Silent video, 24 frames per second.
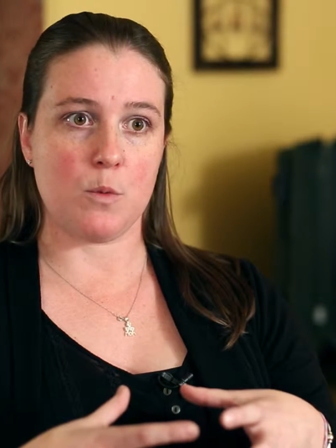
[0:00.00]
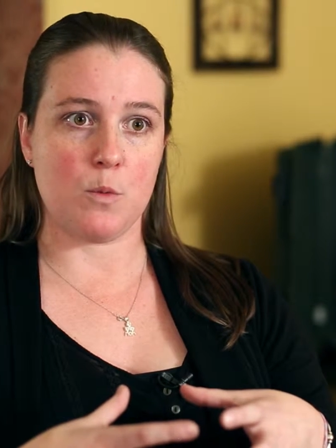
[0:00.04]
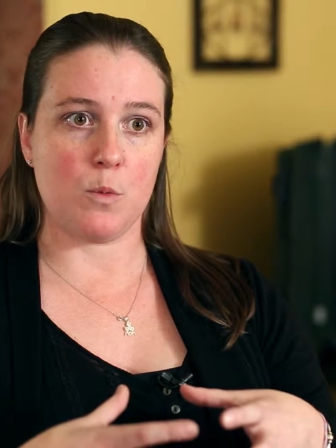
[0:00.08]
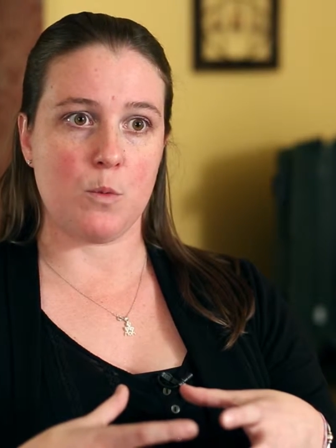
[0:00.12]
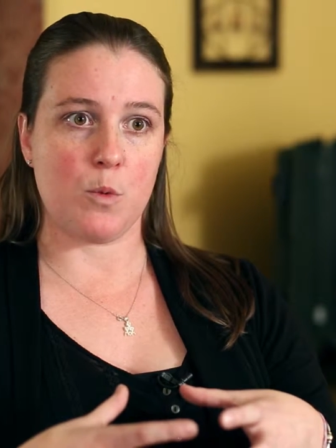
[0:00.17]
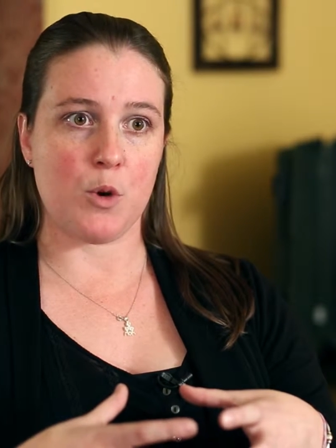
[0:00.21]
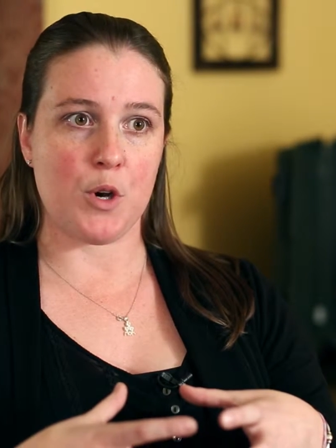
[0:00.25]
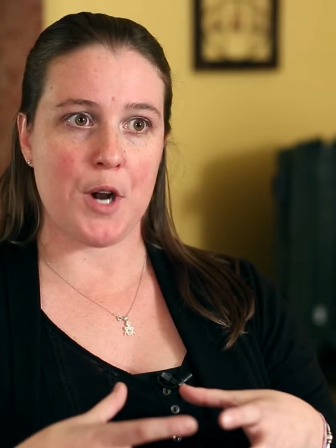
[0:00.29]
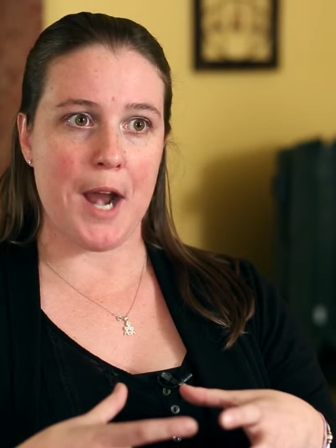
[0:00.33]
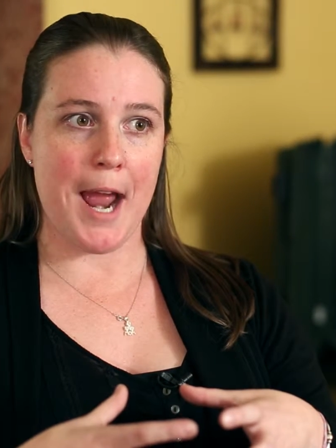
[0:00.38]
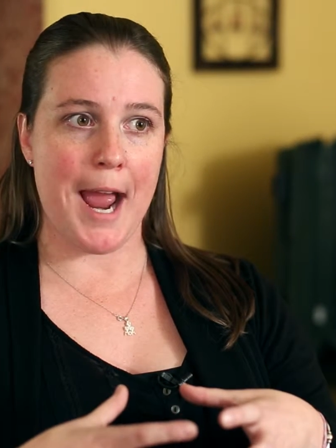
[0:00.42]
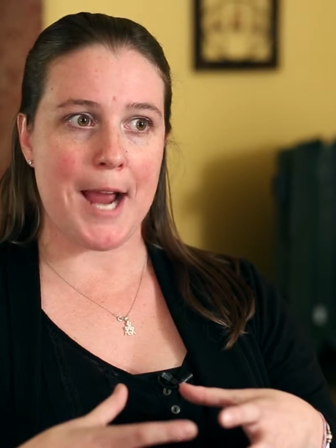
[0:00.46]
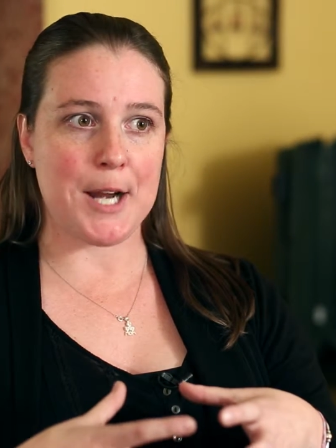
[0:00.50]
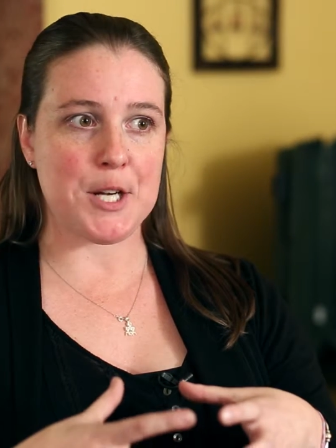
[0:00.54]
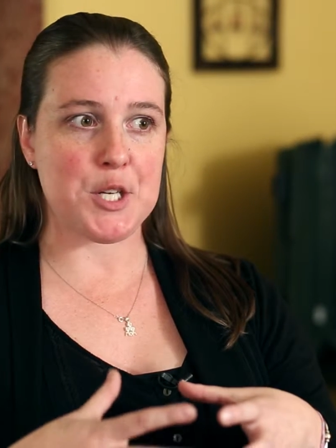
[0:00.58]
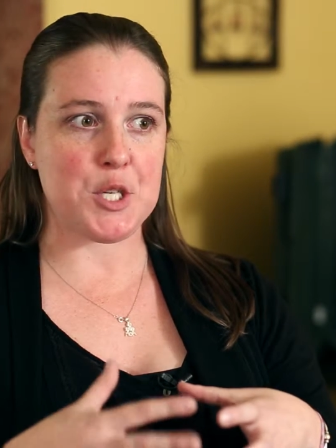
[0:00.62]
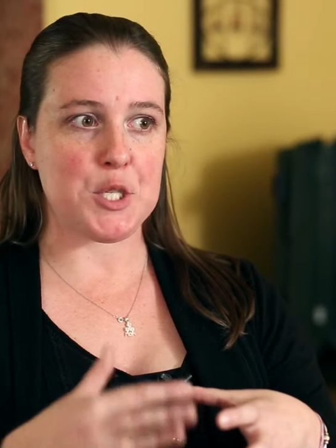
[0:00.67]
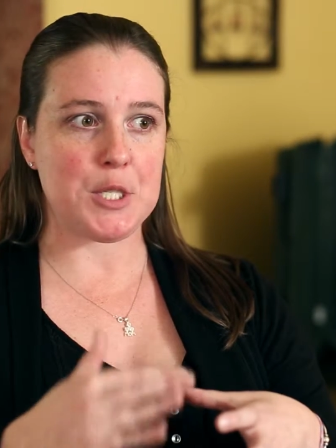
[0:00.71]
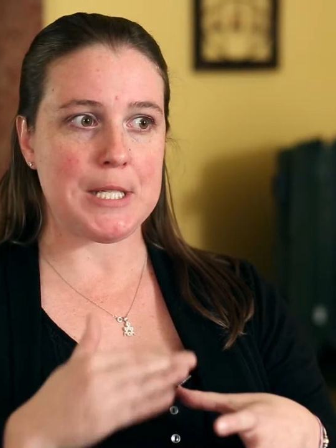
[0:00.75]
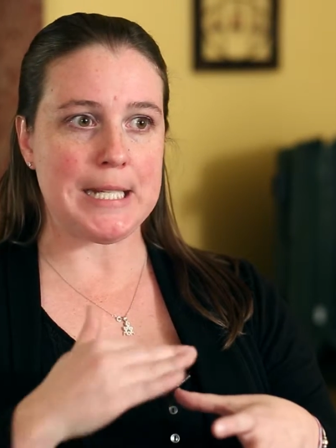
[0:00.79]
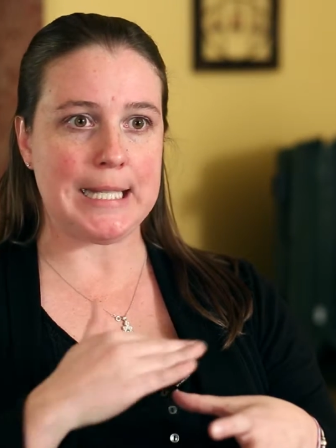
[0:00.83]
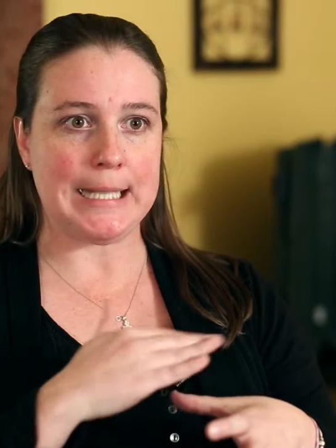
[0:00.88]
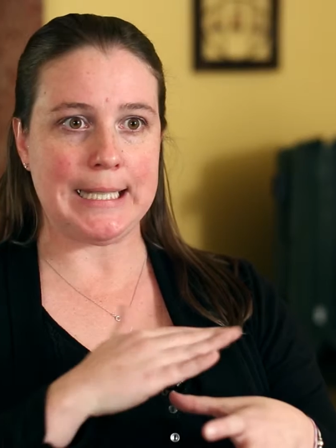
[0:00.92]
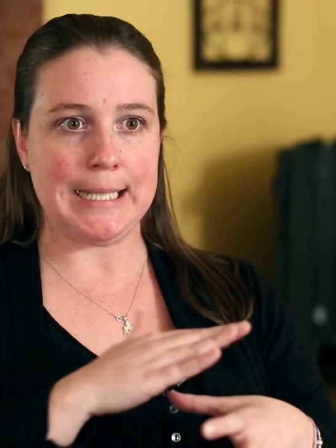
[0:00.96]
we're
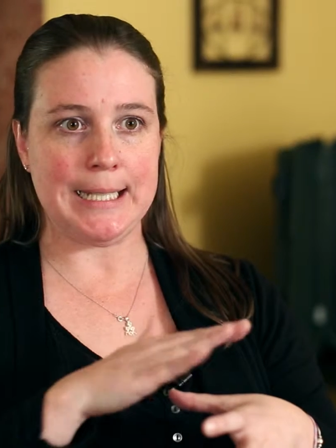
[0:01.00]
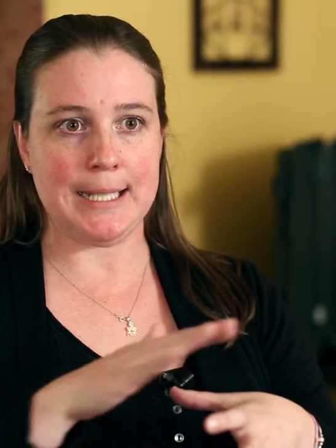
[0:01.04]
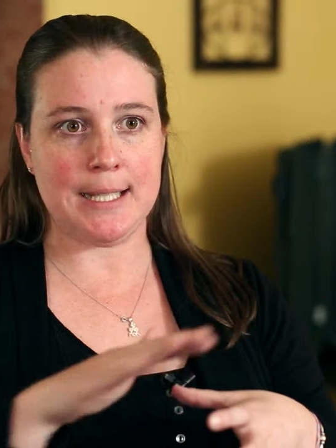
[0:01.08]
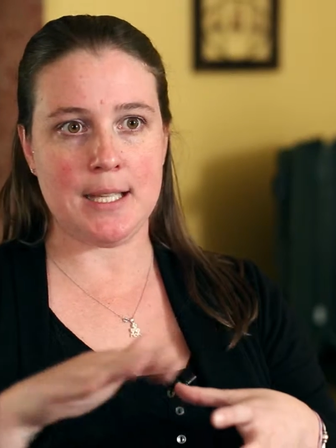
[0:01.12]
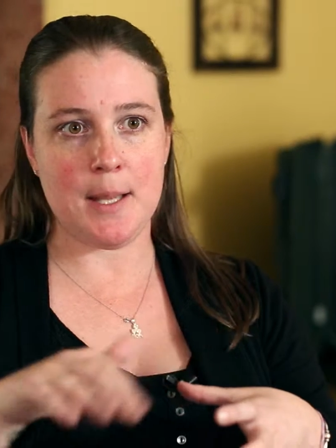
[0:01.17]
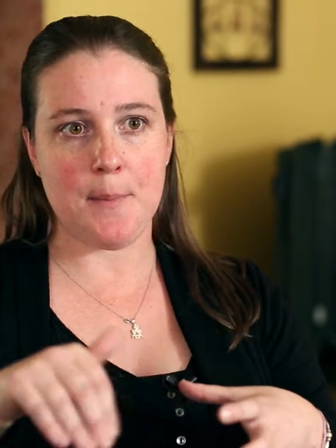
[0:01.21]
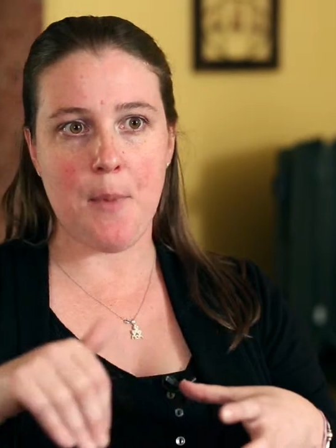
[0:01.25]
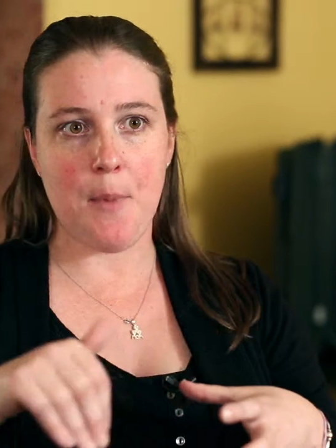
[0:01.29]
actually cleaning